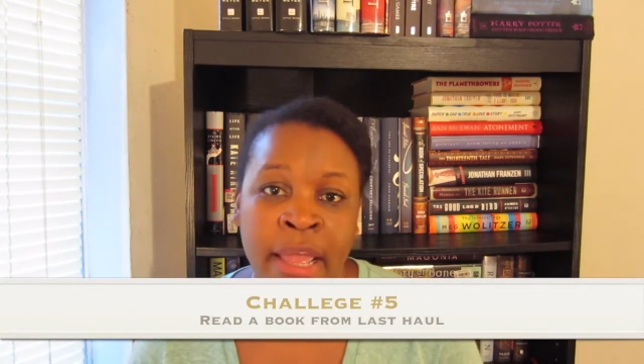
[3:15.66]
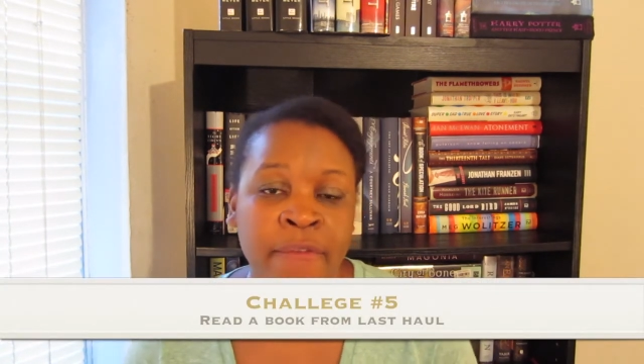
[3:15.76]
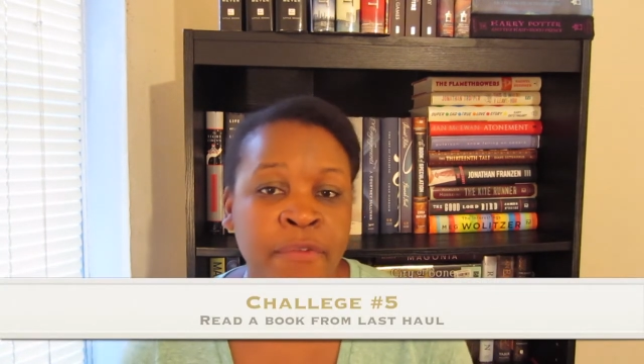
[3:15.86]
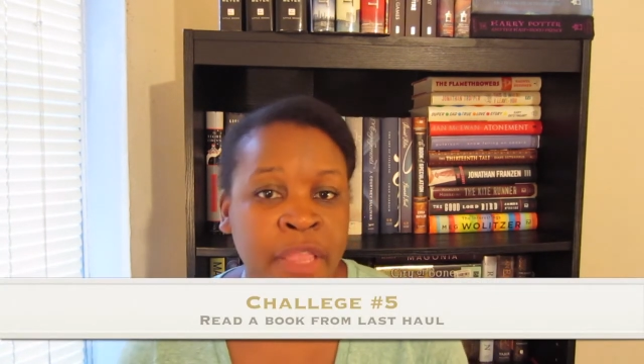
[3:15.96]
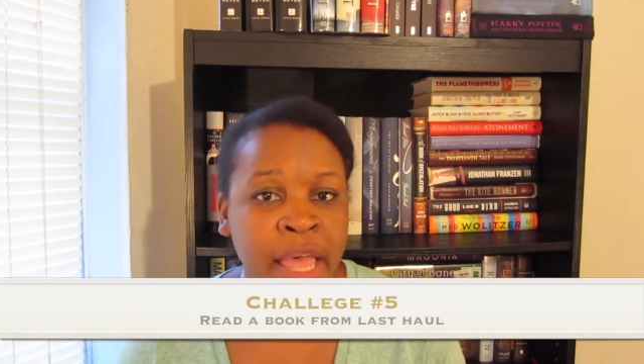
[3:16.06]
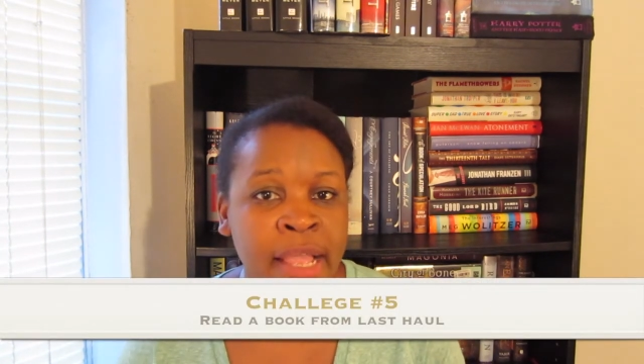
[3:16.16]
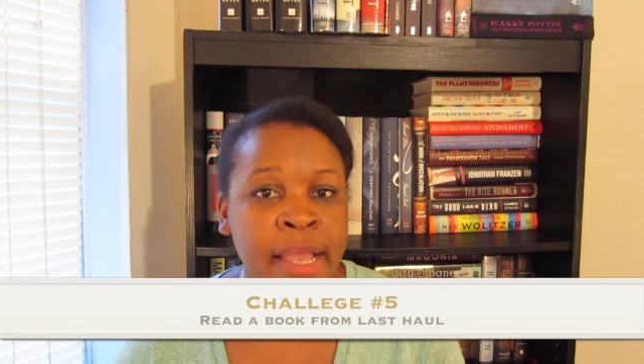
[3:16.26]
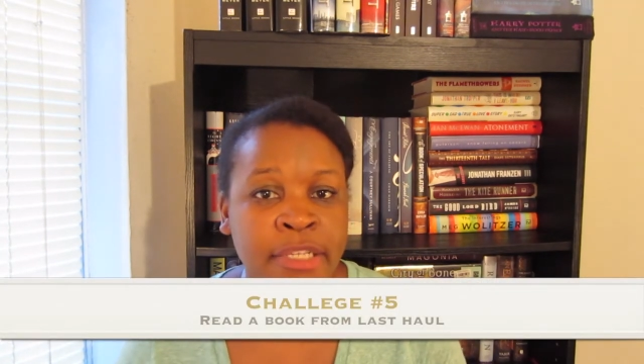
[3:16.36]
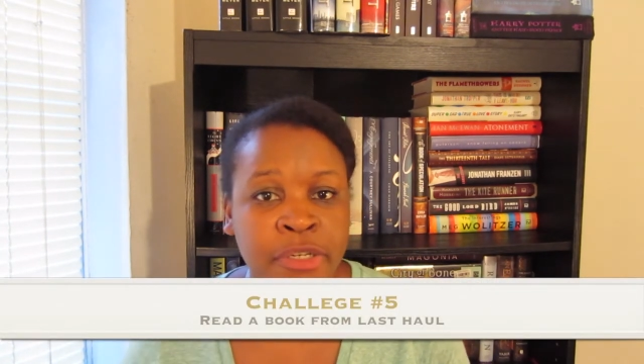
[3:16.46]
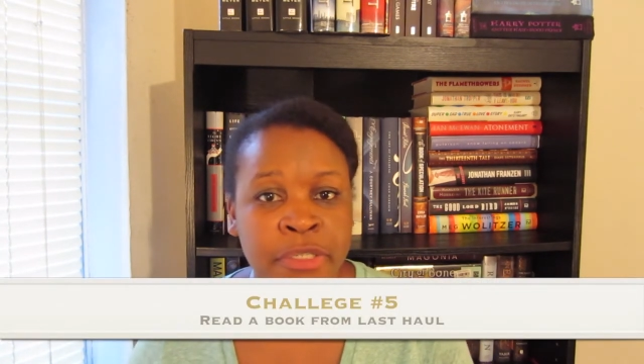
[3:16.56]
and for
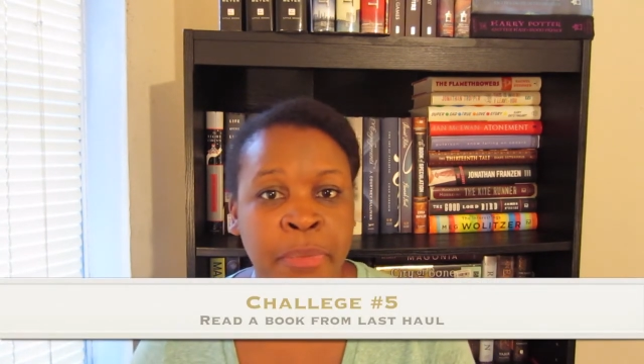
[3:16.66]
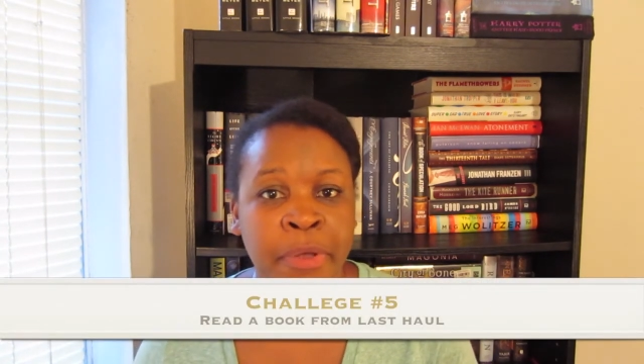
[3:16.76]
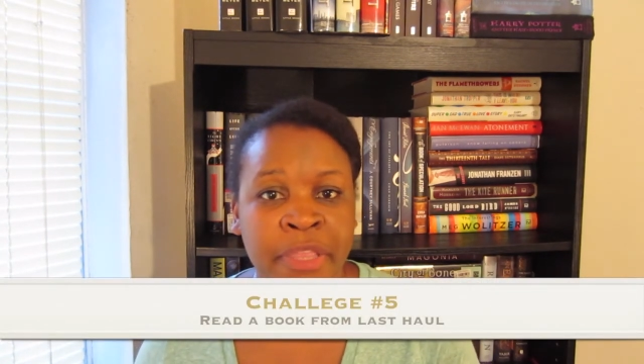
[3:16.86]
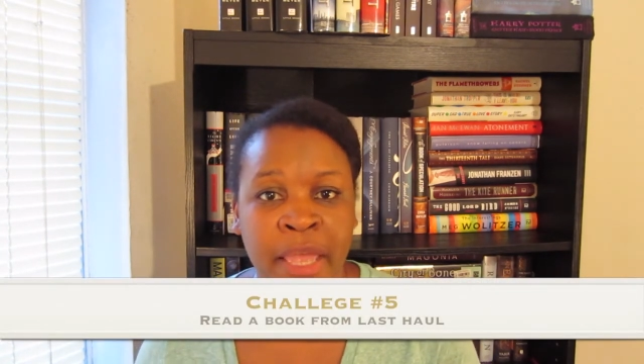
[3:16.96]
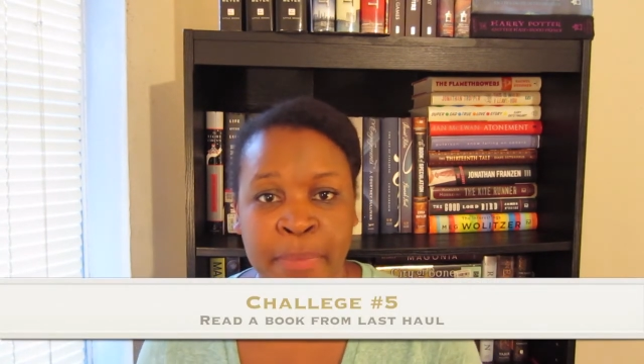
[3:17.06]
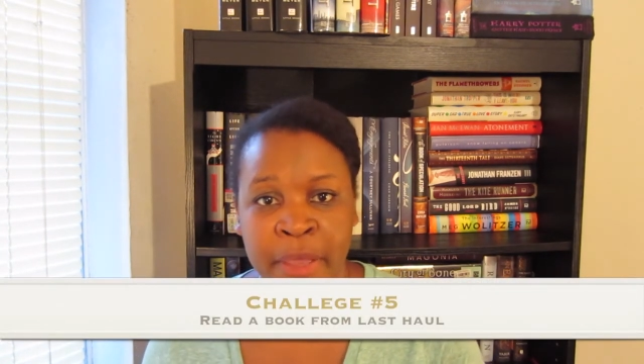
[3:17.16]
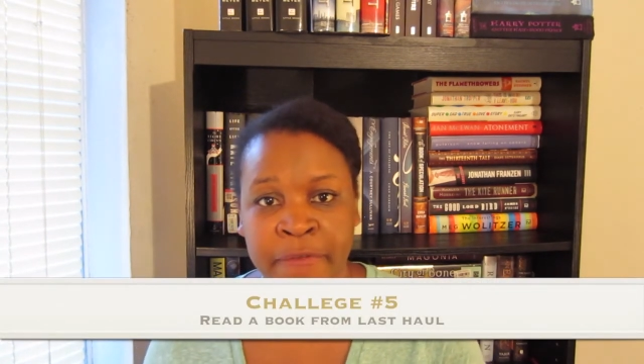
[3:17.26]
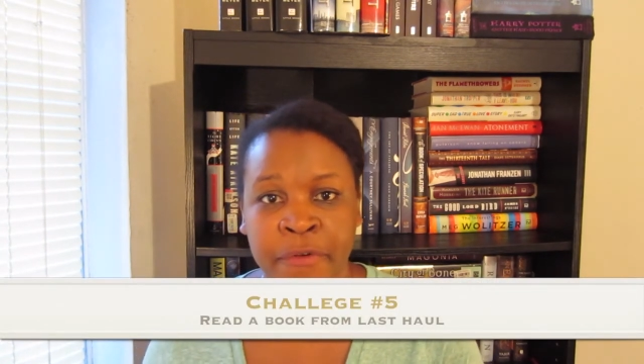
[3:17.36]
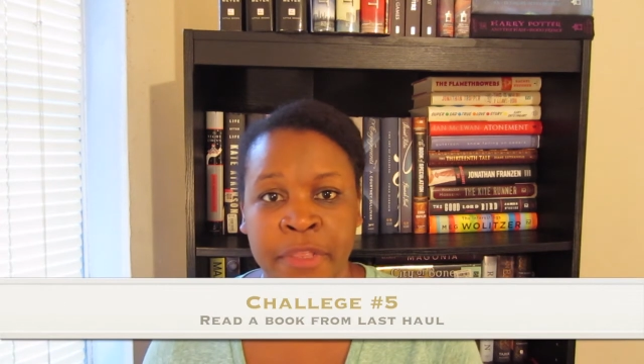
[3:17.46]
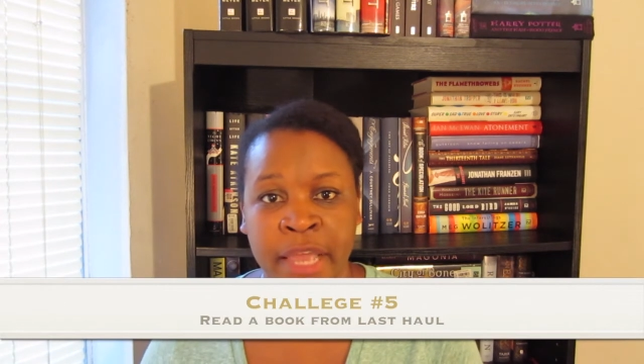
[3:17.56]
that I chose a book that I
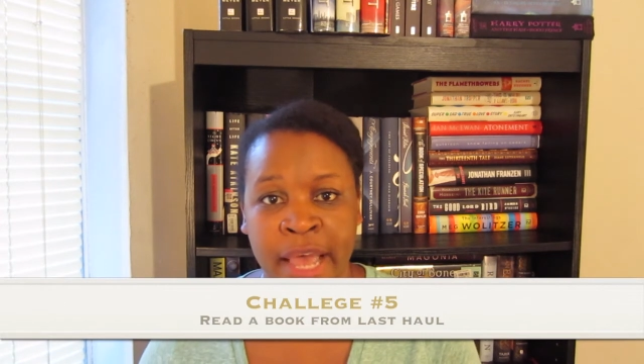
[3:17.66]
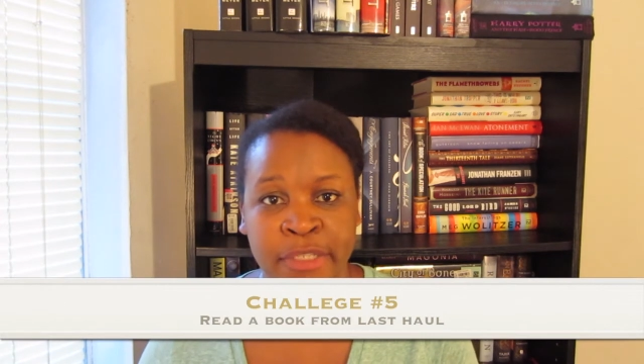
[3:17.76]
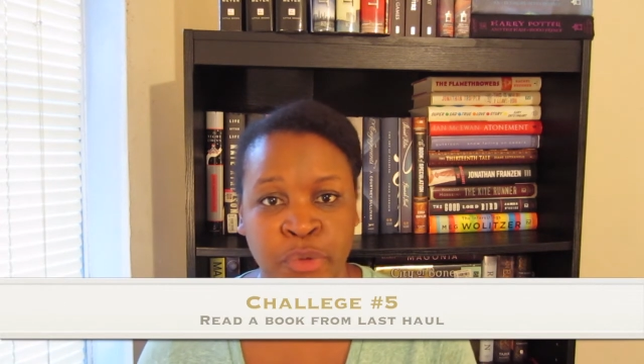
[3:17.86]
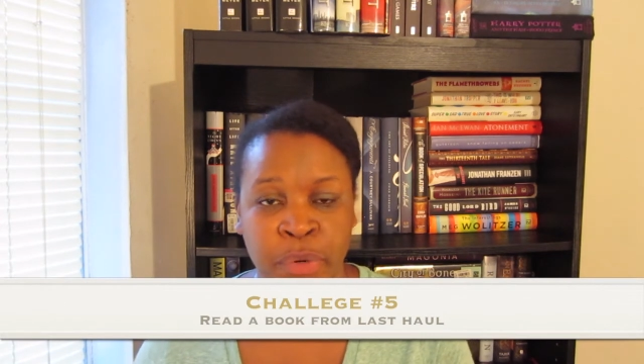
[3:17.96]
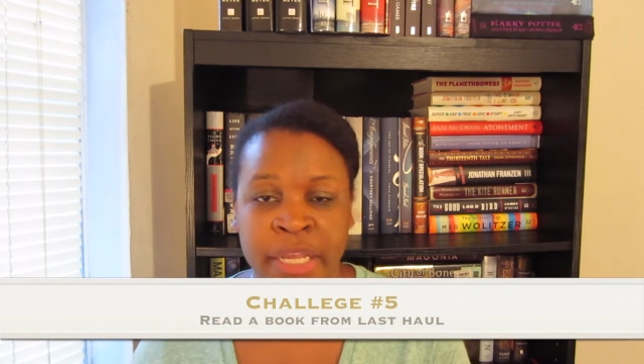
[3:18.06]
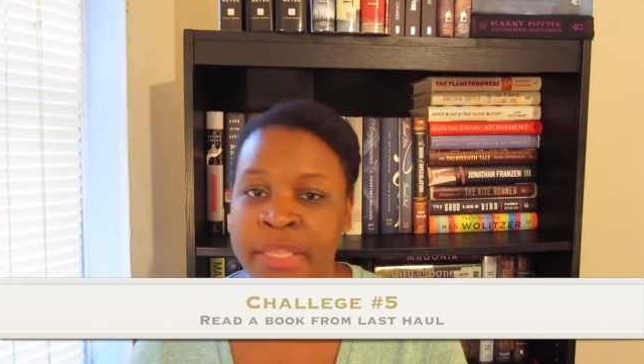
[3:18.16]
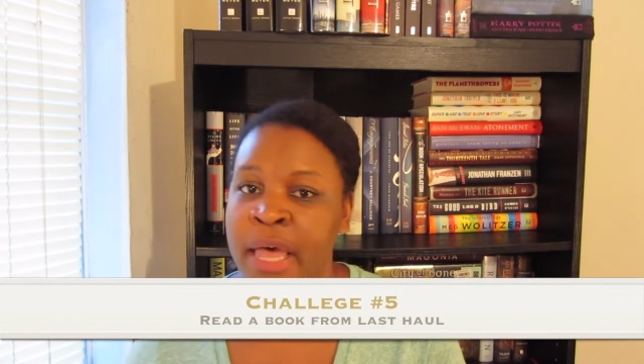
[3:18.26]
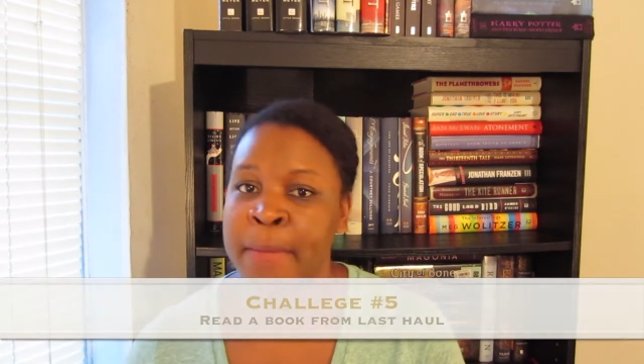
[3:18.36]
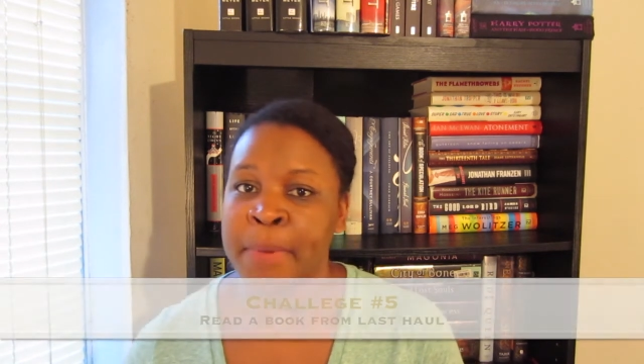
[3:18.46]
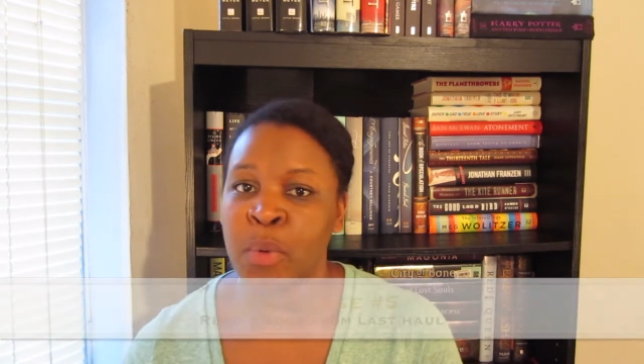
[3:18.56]
picked for the casual
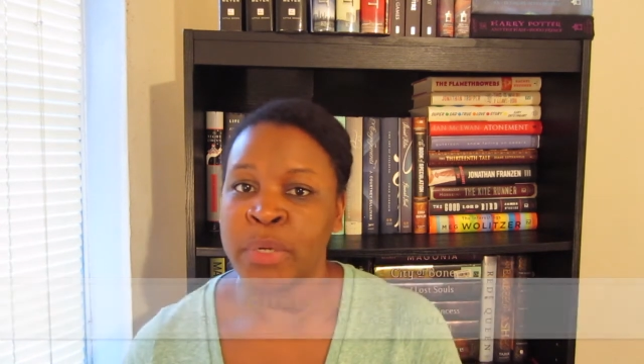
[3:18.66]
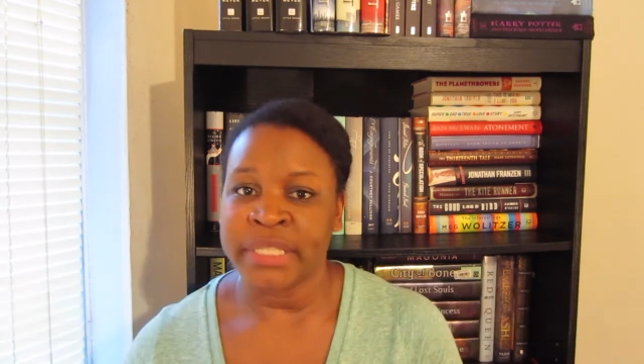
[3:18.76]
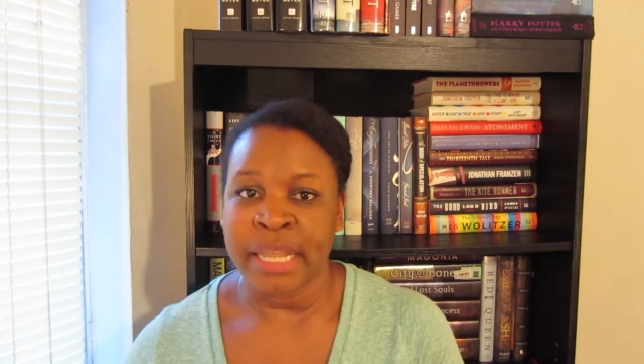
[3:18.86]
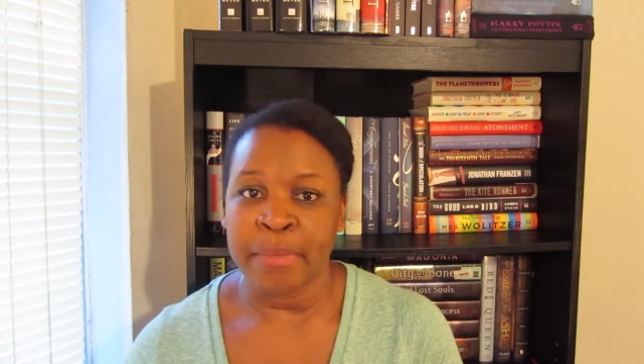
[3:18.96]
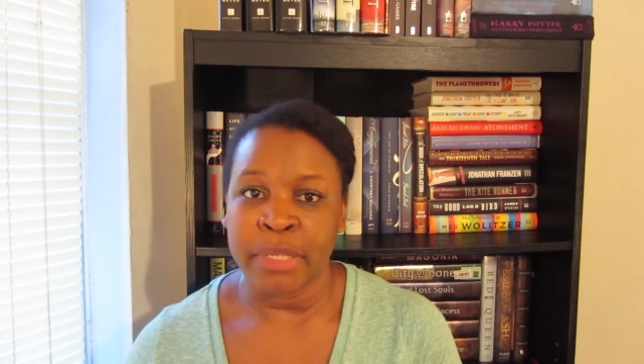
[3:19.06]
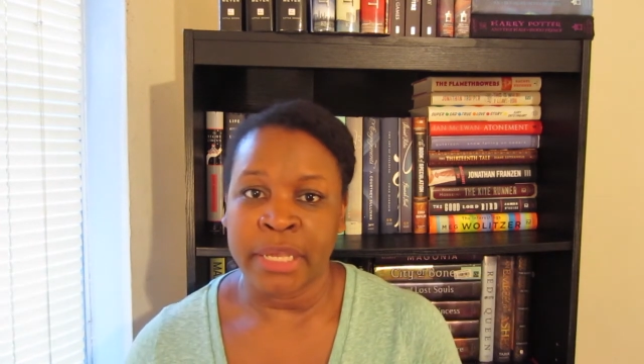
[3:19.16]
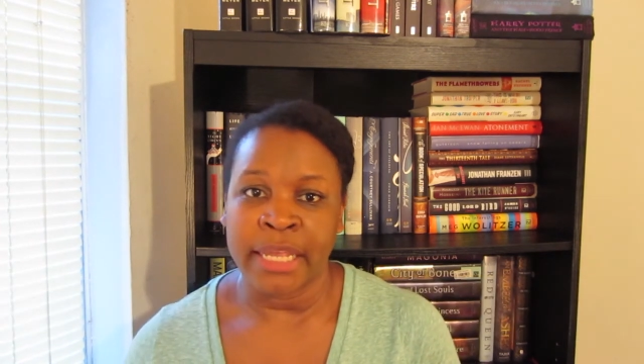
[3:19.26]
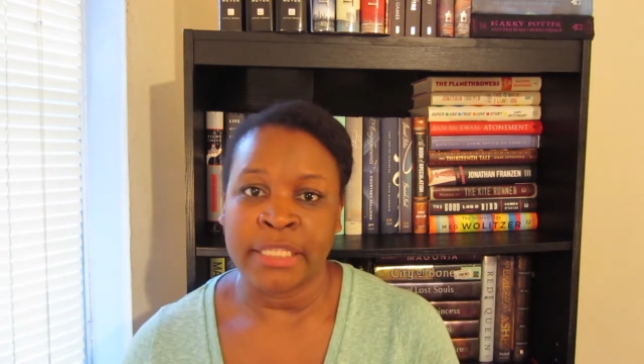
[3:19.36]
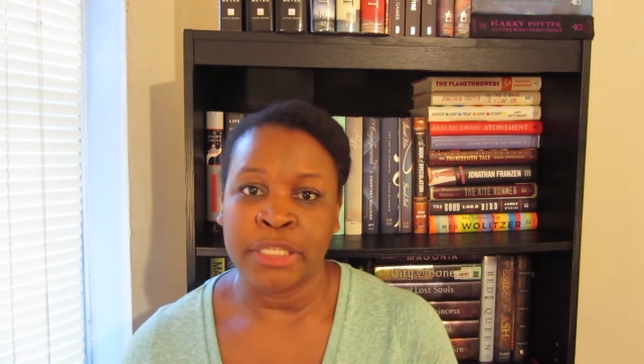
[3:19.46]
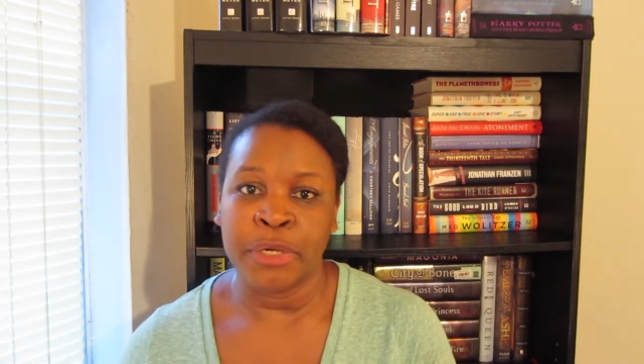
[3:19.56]
readathon but wasn't able to
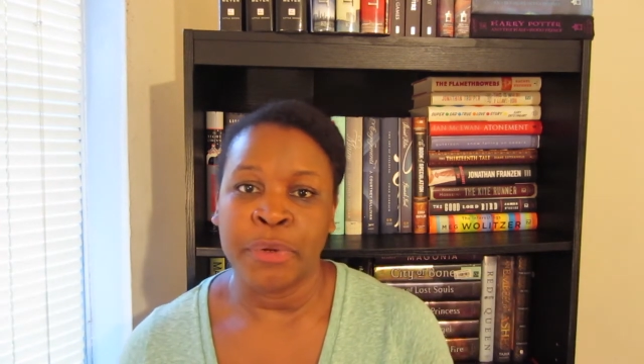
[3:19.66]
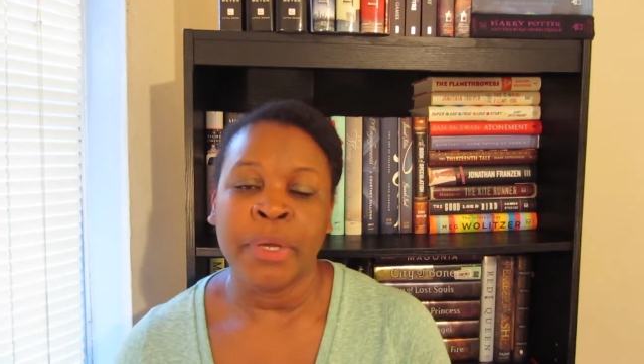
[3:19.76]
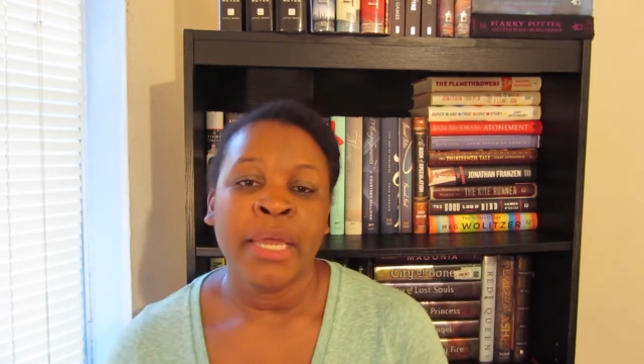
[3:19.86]
get to,